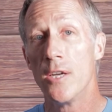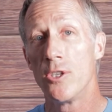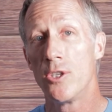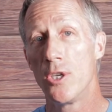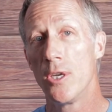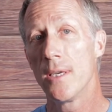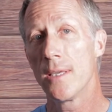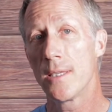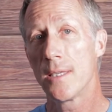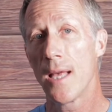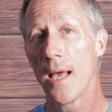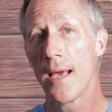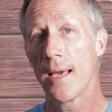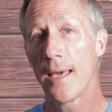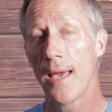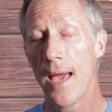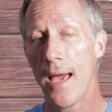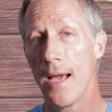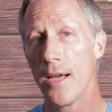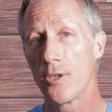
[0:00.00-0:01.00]
Just
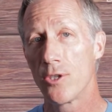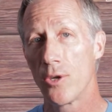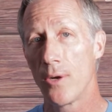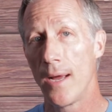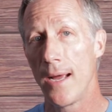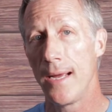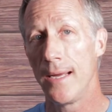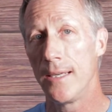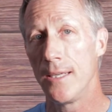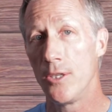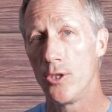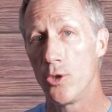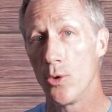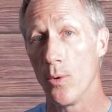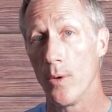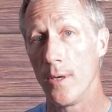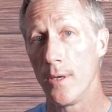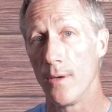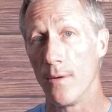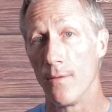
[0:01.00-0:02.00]
like Azure AD
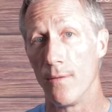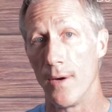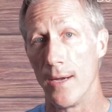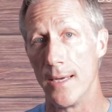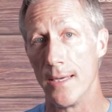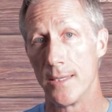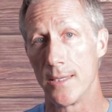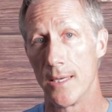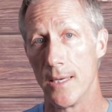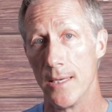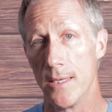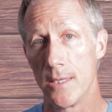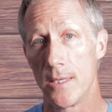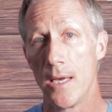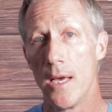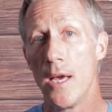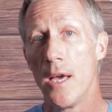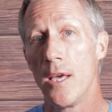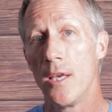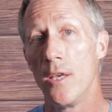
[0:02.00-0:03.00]
Join devices,